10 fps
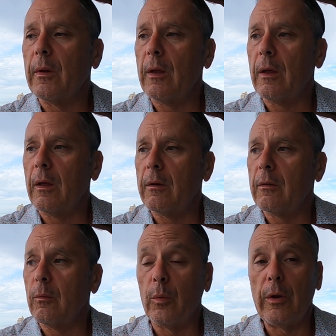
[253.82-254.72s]

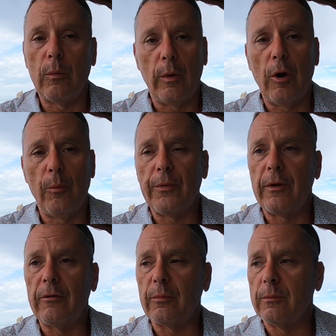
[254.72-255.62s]
and we, we hope that
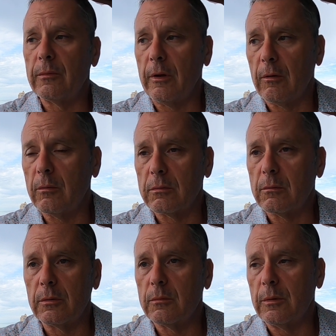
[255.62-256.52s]
he's, you know,
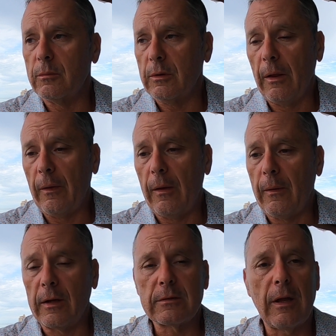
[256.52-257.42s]
we, we, and,
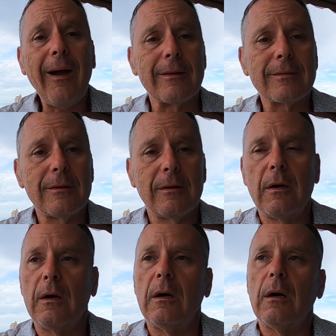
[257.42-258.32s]
and that's that.
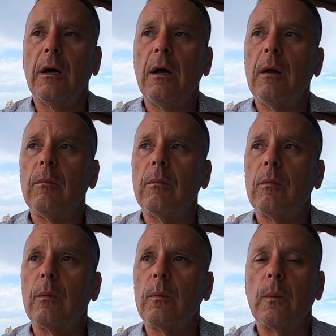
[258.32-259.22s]

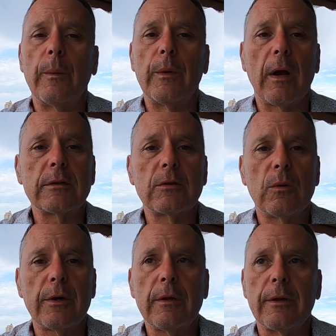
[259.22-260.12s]
Um, we react
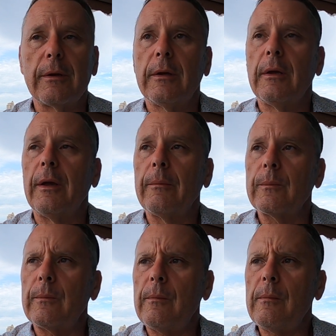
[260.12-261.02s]
accordingly.
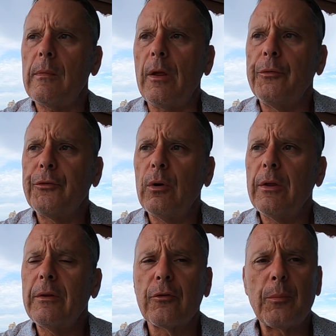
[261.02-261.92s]
So I
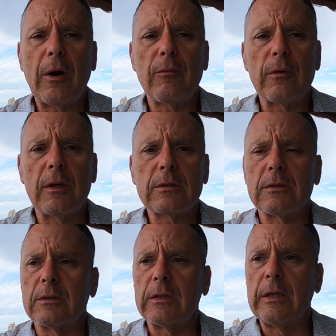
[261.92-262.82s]
think there's powerful
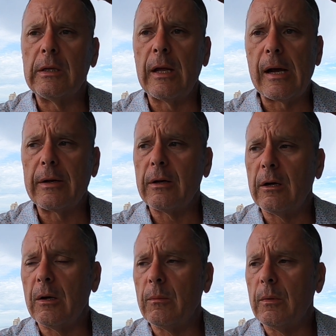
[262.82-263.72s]
lessons in that.
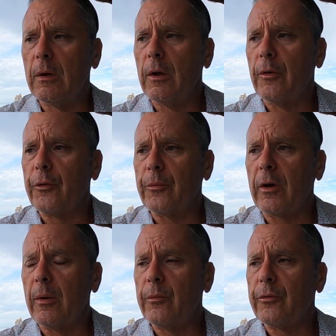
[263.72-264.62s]
Um,
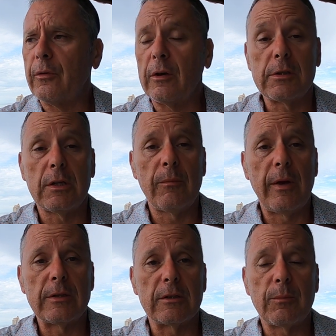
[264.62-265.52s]
sometimes Hashem
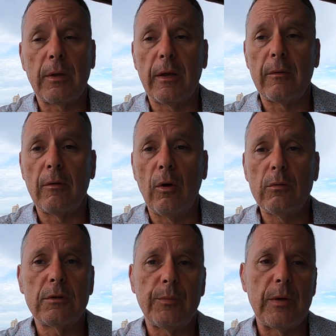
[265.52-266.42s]
makes his plan
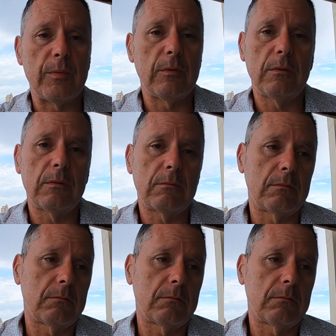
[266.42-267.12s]
known to people,